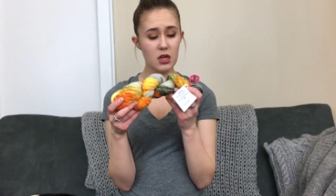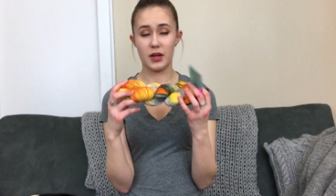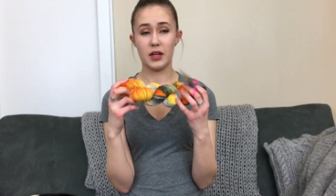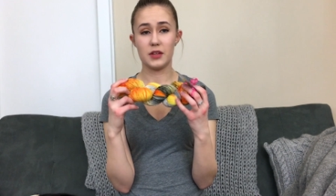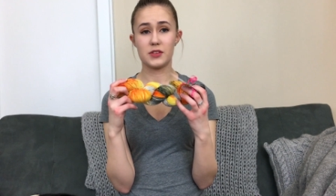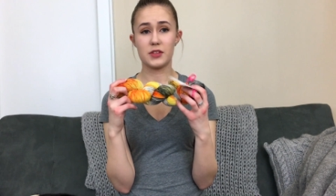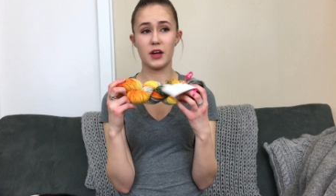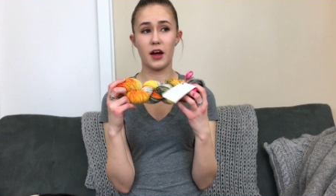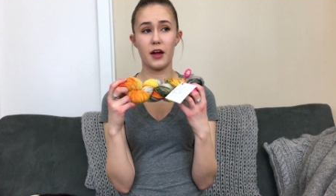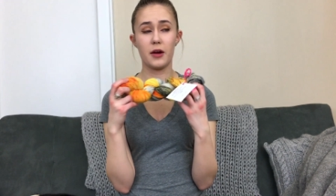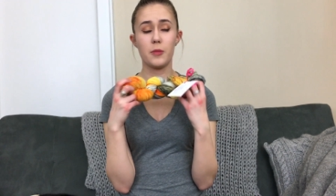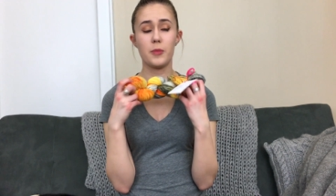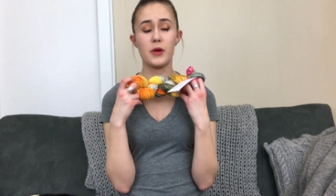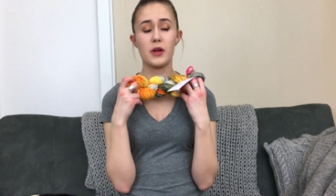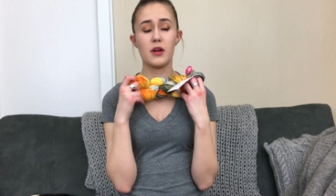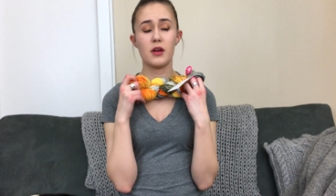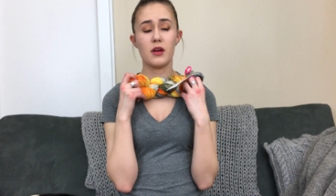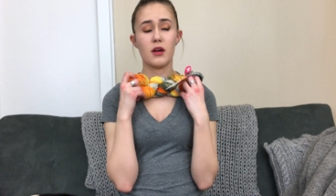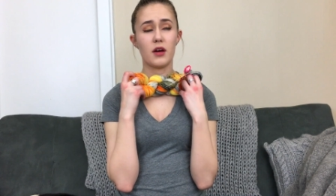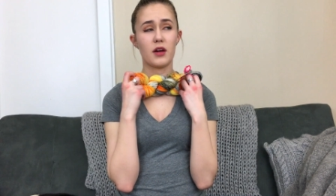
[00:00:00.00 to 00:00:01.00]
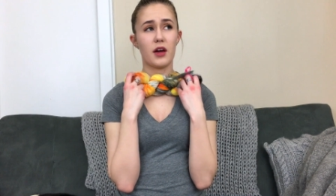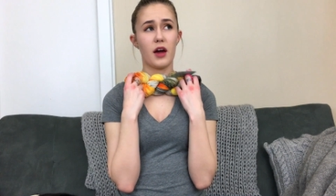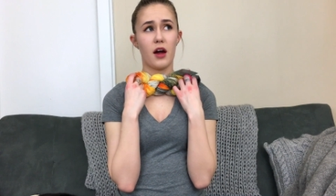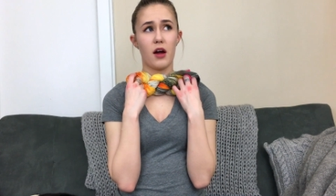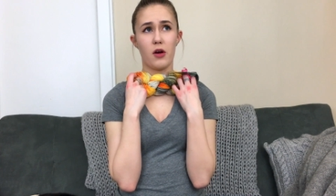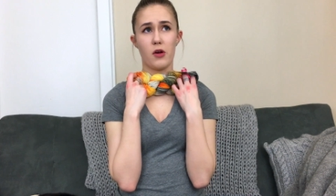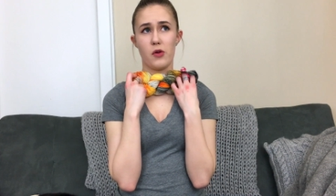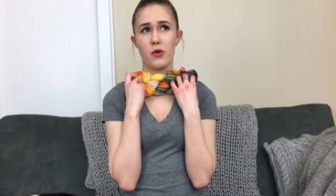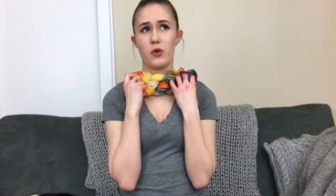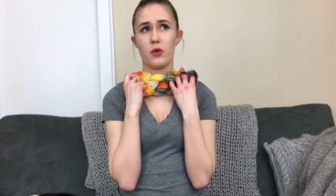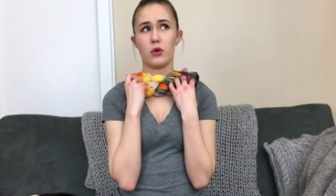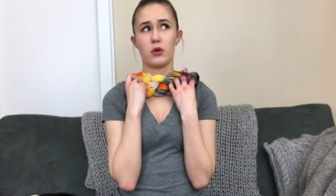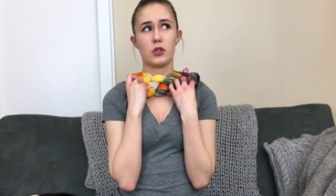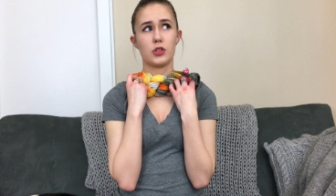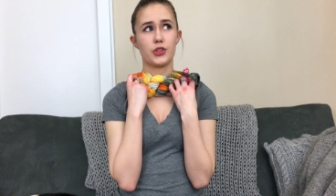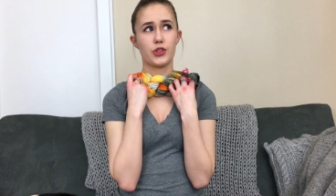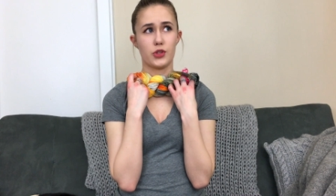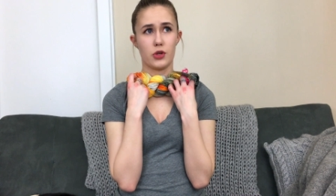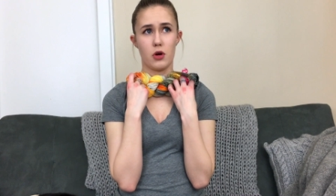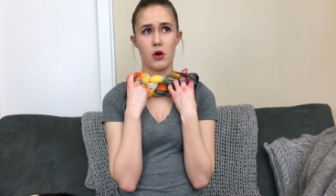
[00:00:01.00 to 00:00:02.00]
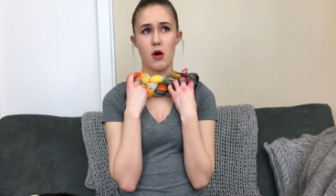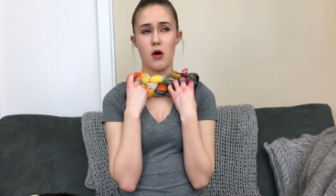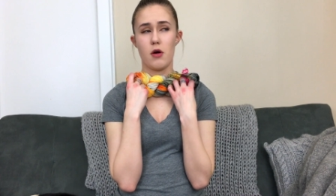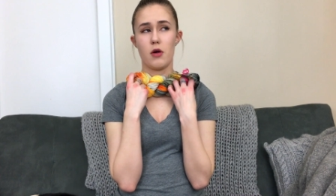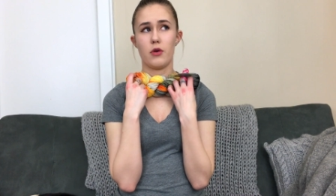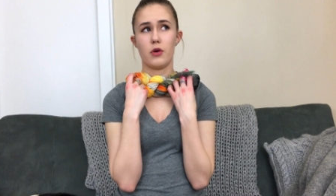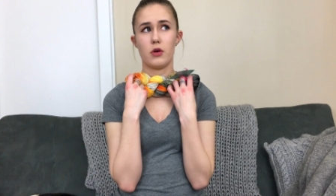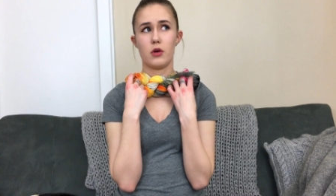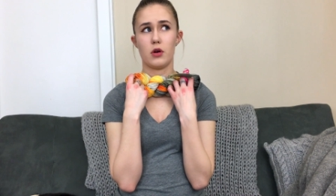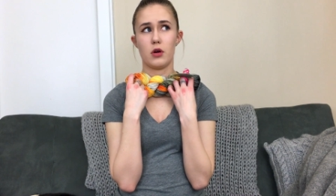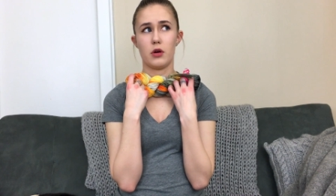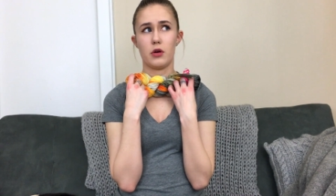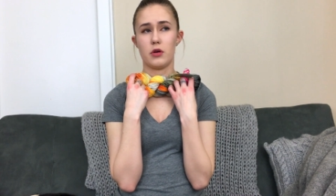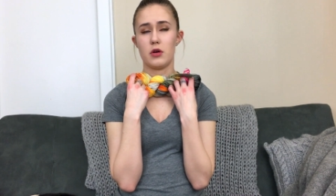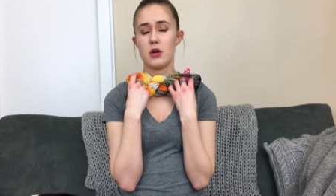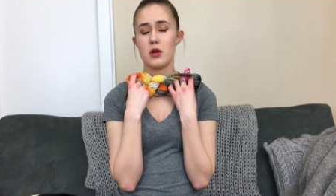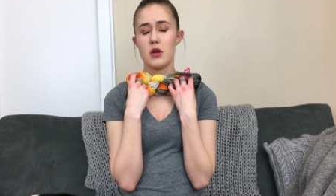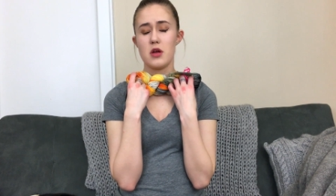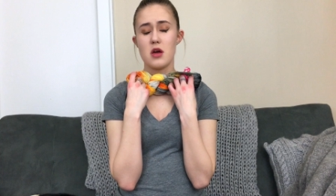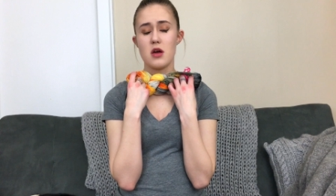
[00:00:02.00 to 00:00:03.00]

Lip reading: It's gotta be a cowl or a shawl, or